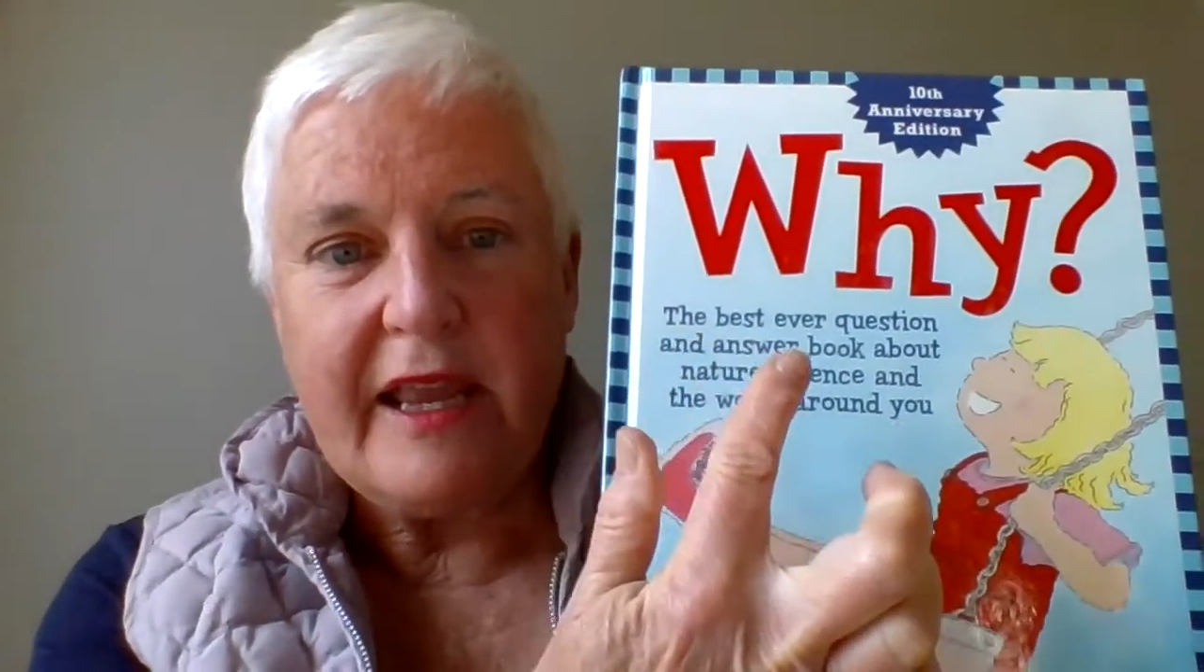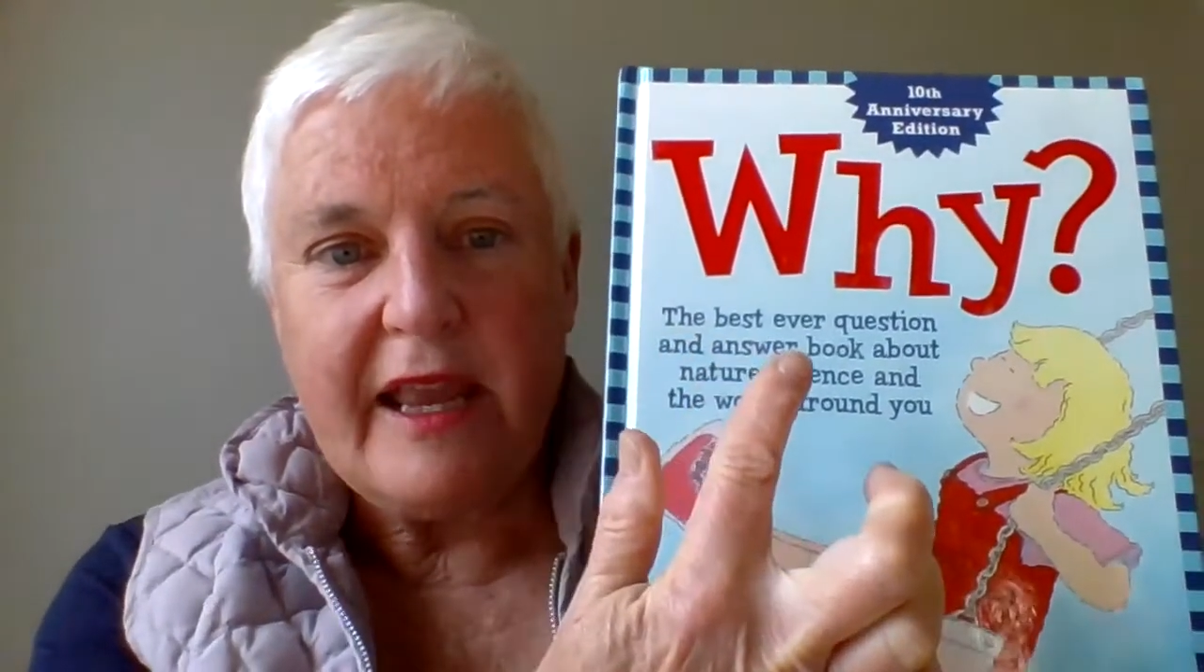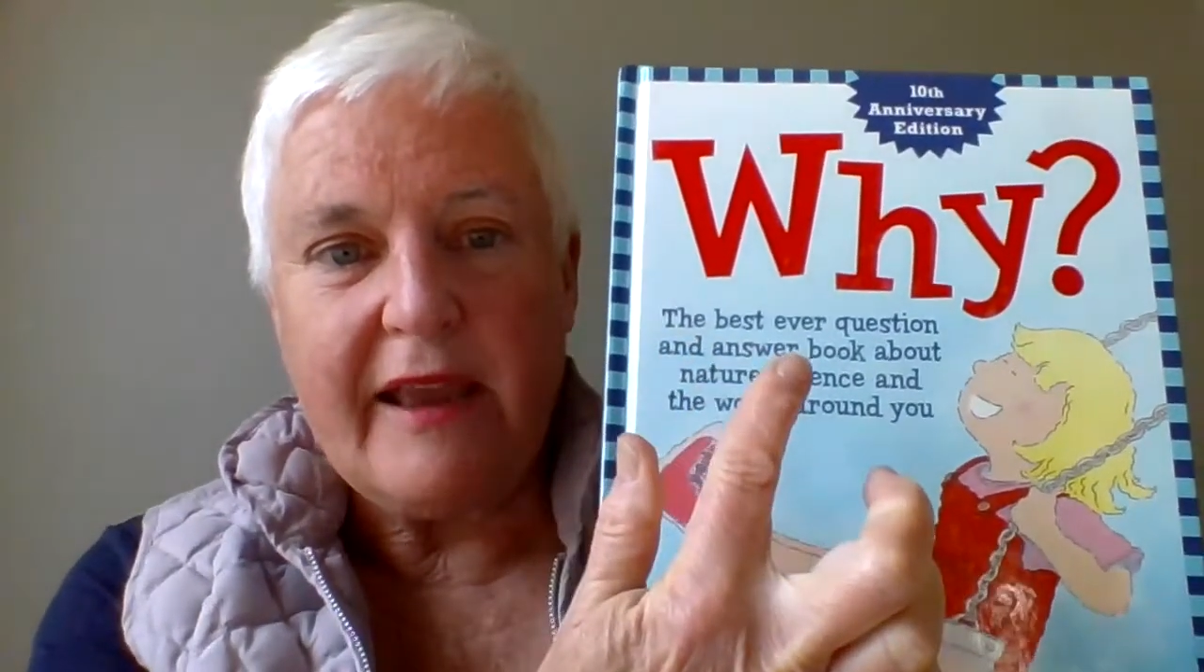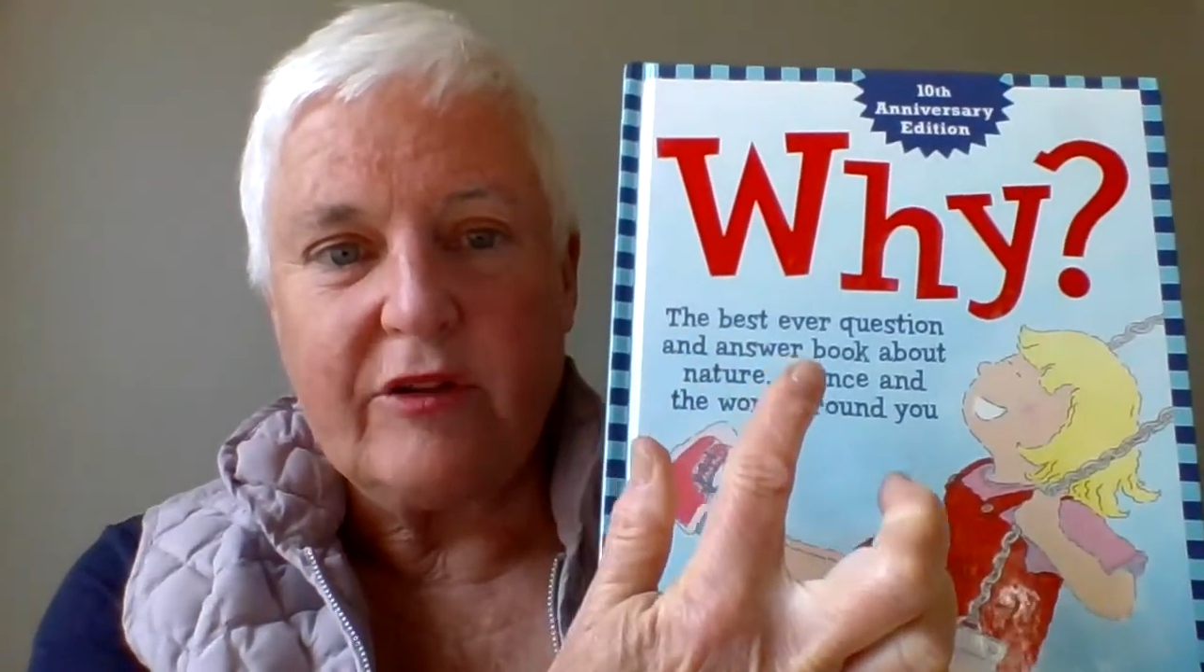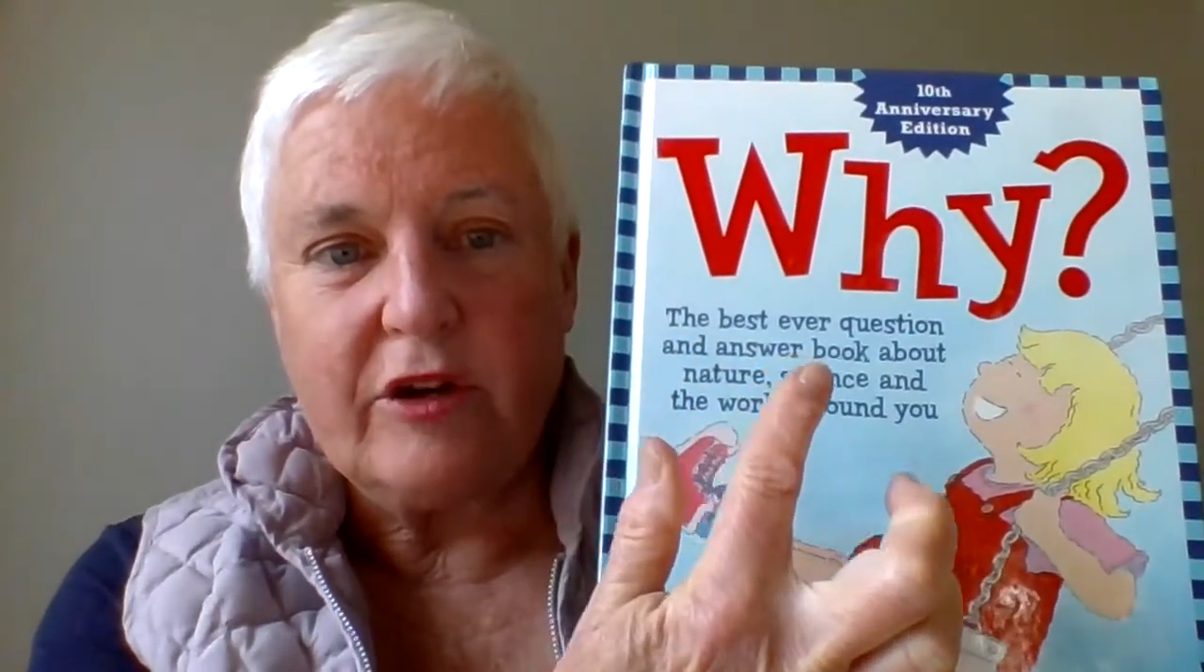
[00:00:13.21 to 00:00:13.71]

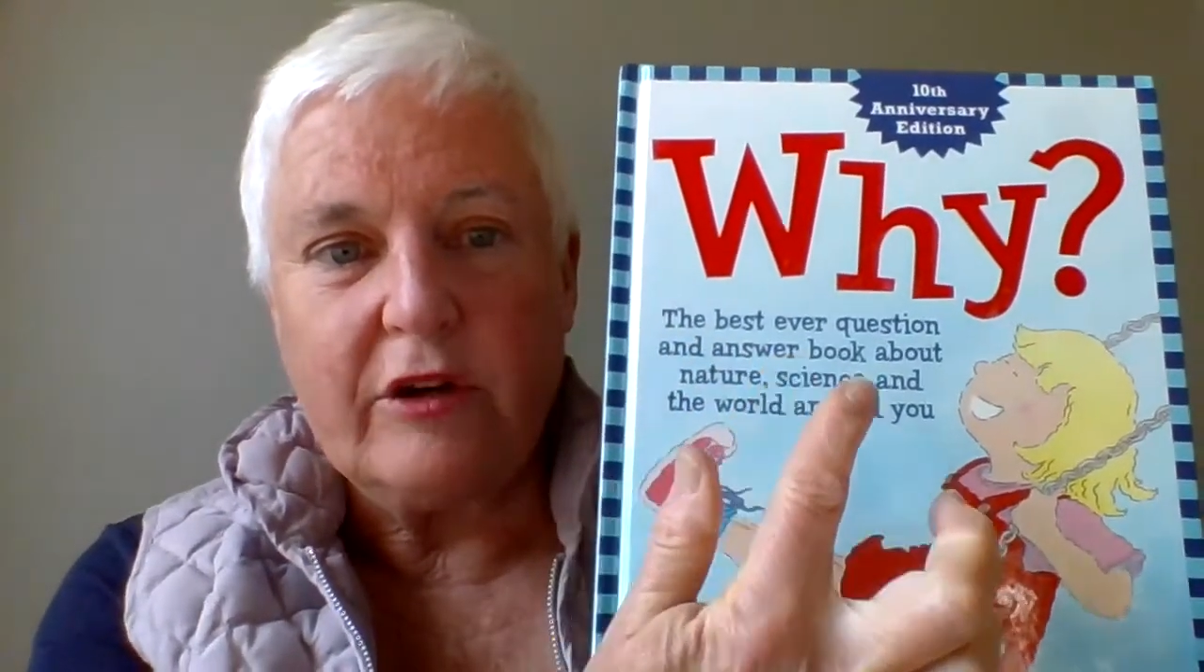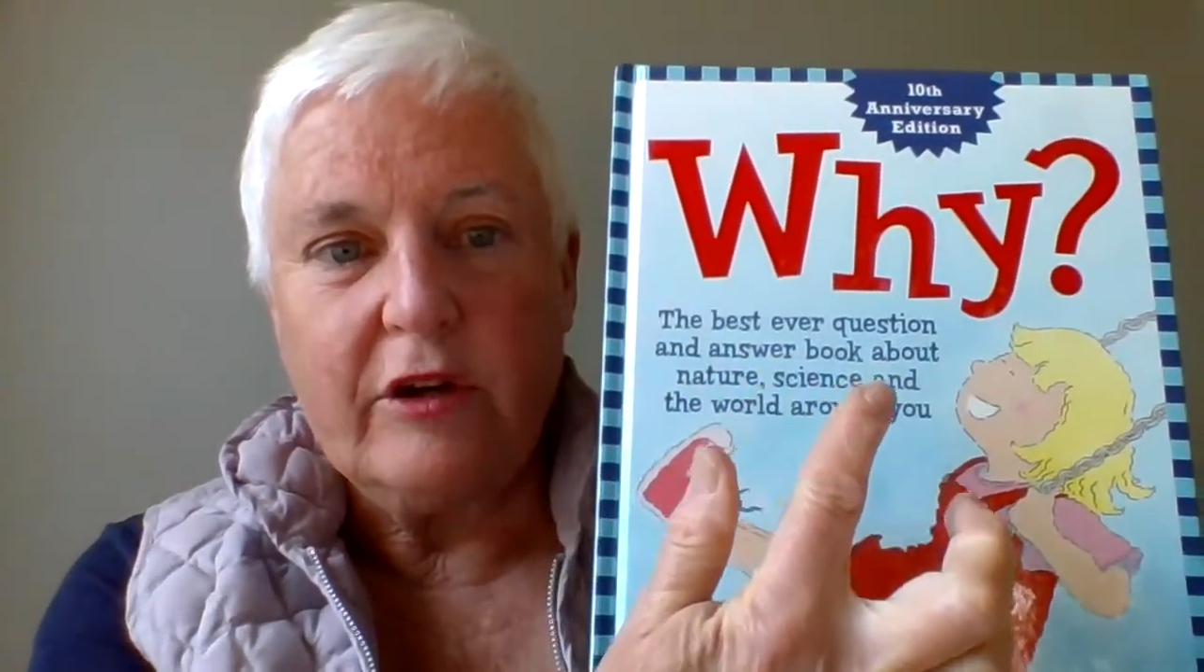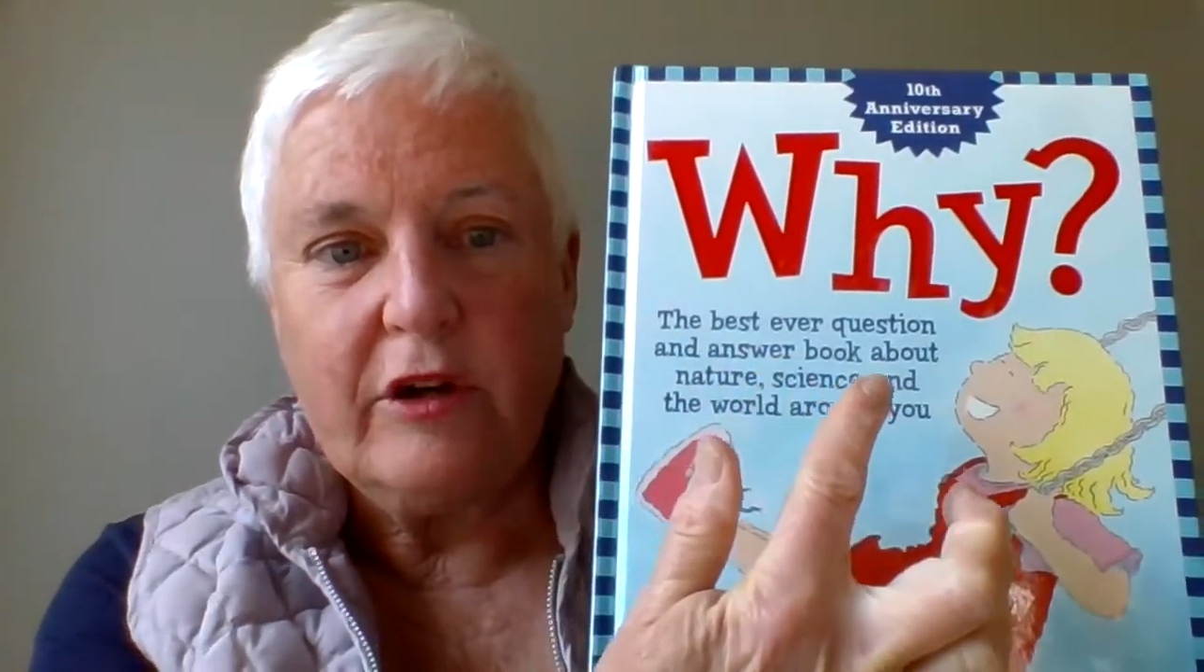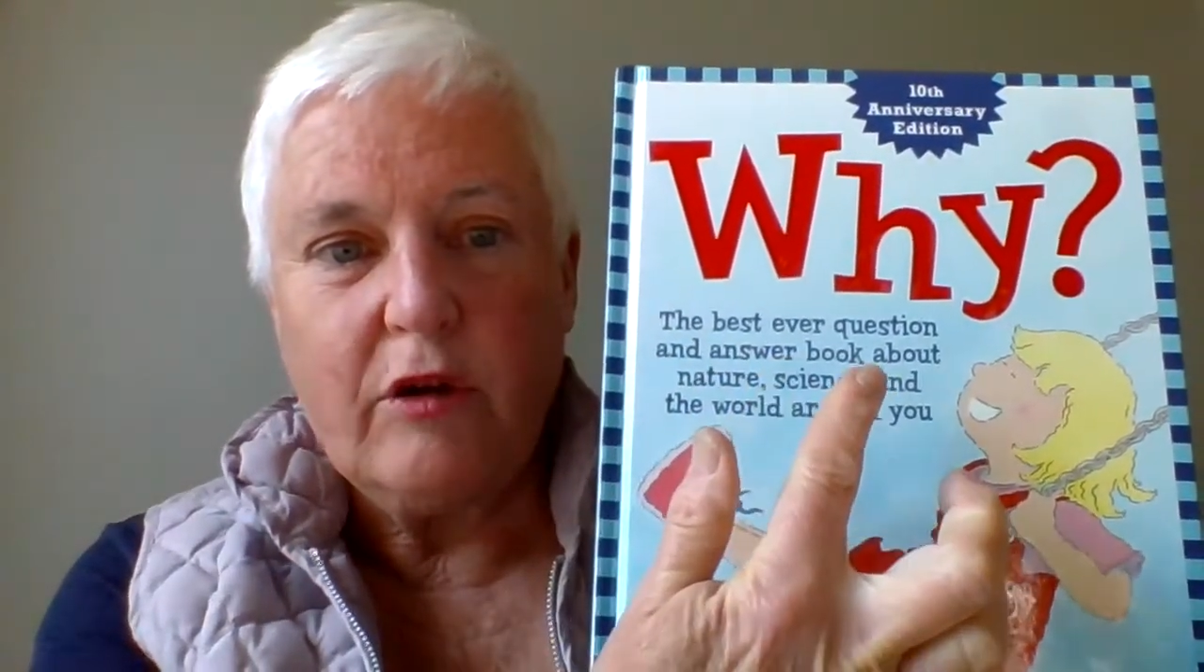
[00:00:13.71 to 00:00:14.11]
ever